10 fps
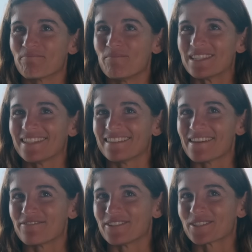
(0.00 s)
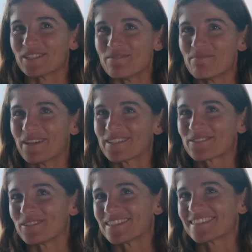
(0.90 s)
missing that first Olympics
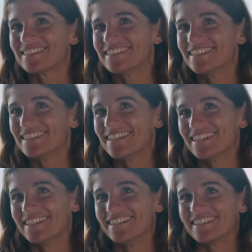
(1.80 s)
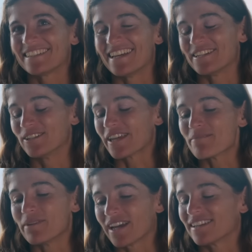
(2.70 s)
was, like,
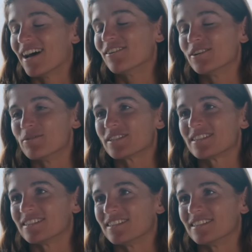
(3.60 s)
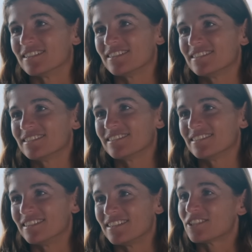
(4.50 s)
looking back now, it was the
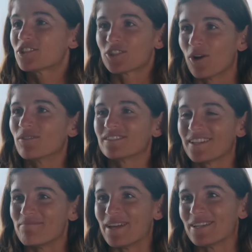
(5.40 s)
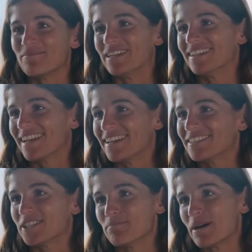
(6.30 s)
stone that made me
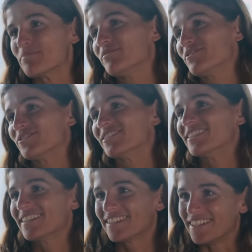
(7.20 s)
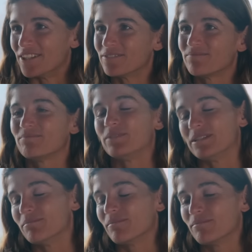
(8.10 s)
like jump up for, you know,
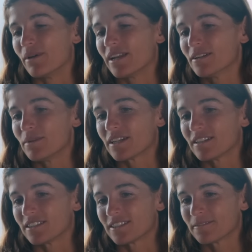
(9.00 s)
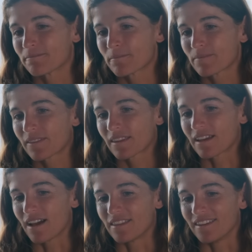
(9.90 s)
being better, because
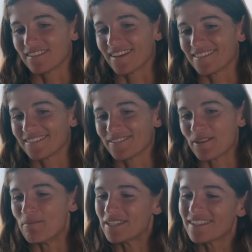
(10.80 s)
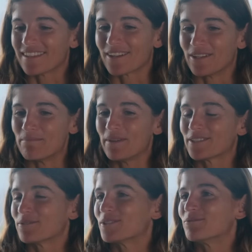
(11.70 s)
I think that missing that
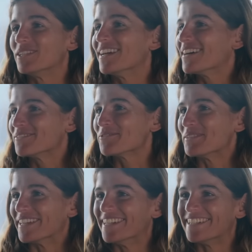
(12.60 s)
Olympics was really hard for me.